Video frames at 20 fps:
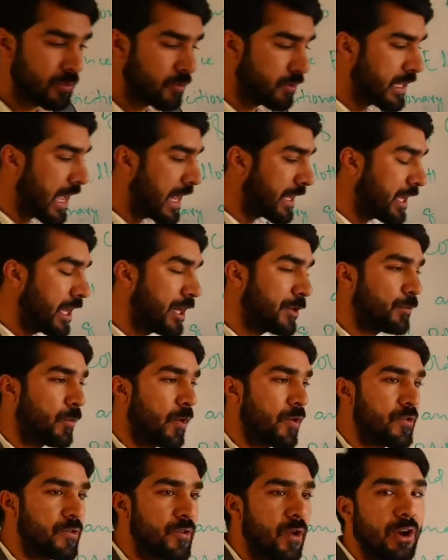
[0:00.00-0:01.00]
you that it
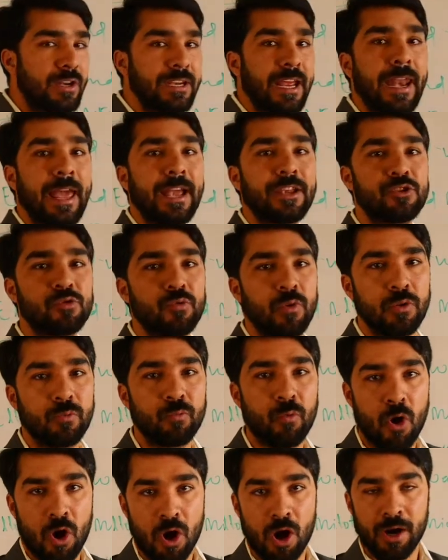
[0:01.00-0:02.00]
was not an actual
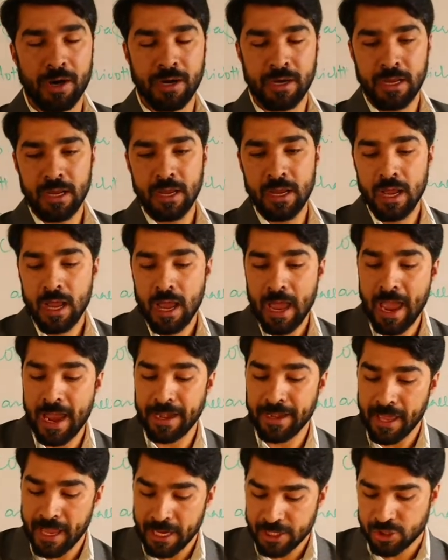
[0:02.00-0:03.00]
war.
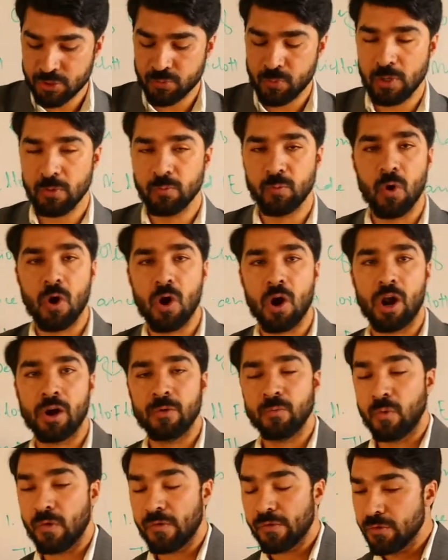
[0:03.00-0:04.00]
An actual war
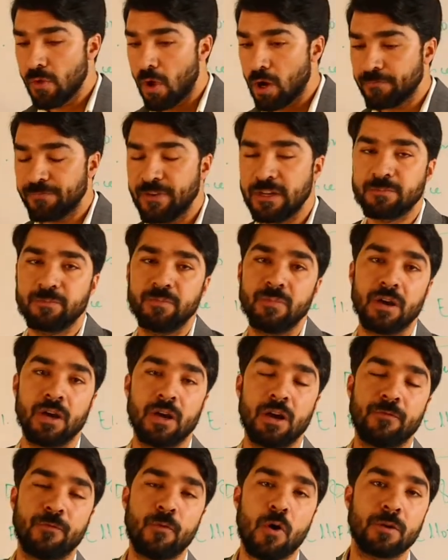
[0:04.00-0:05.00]
was not
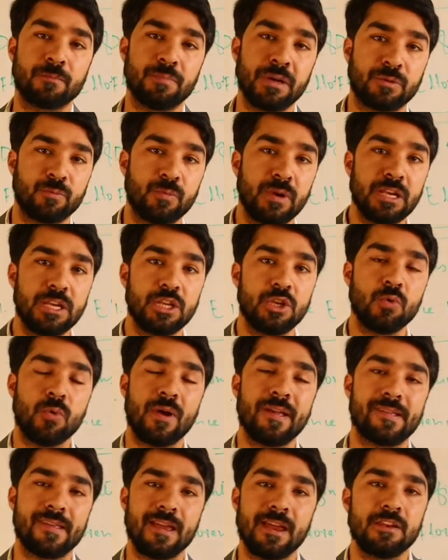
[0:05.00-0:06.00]
fought between
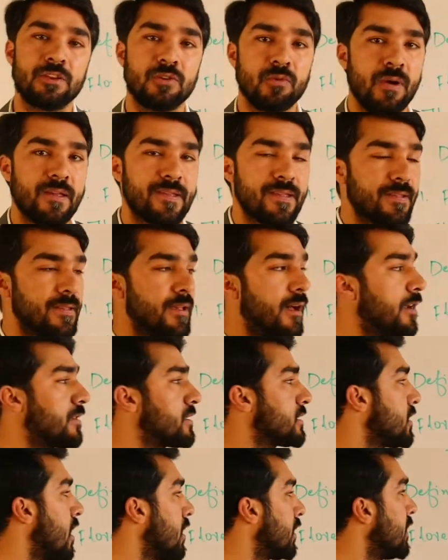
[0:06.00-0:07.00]
USA and USSR
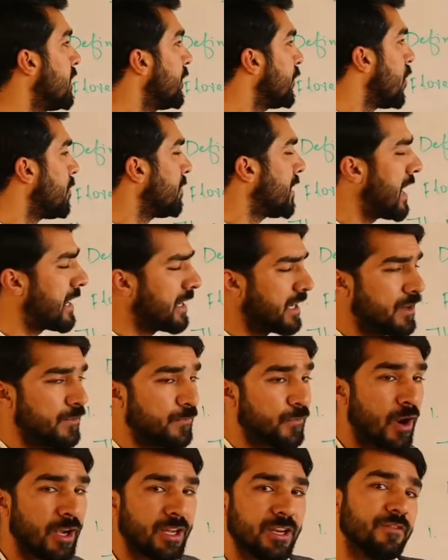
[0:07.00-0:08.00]
starting from
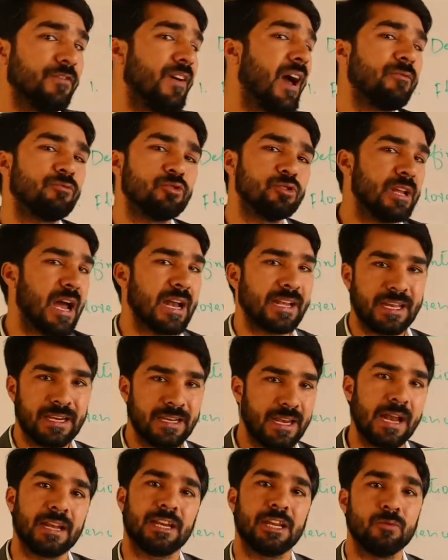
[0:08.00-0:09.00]
1945 to
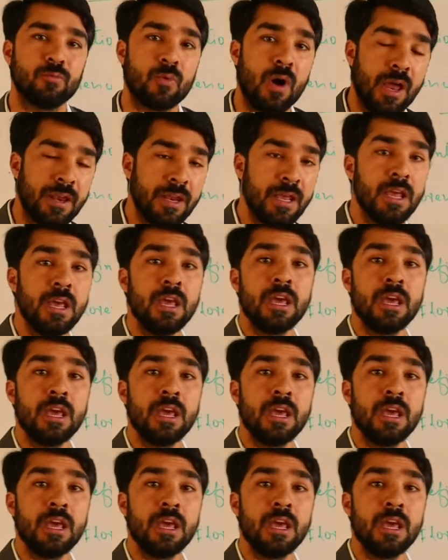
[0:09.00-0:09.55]
1991,